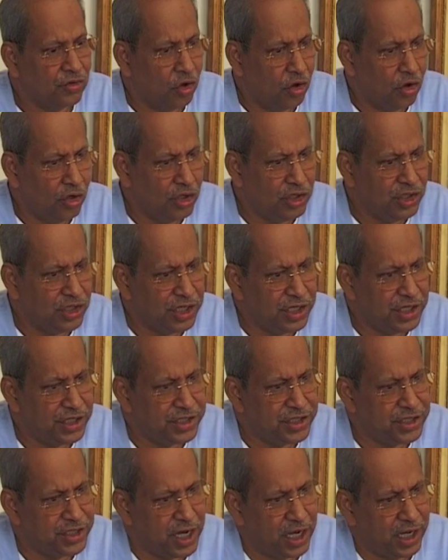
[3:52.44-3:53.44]
the soldier
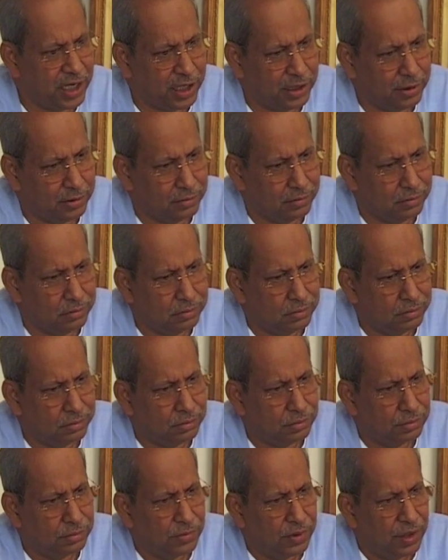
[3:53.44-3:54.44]
is shaken.
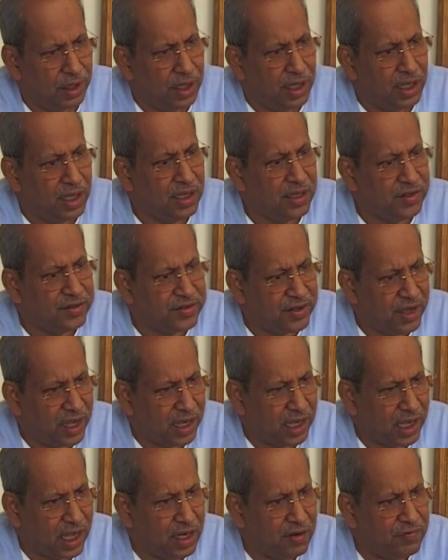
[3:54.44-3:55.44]
He is
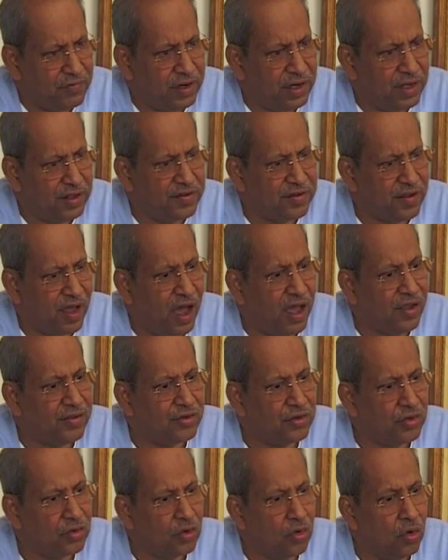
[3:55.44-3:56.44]
shaken when he is
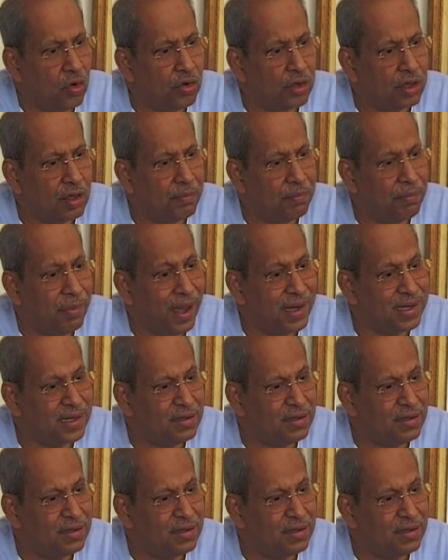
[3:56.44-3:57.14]
asked to go to the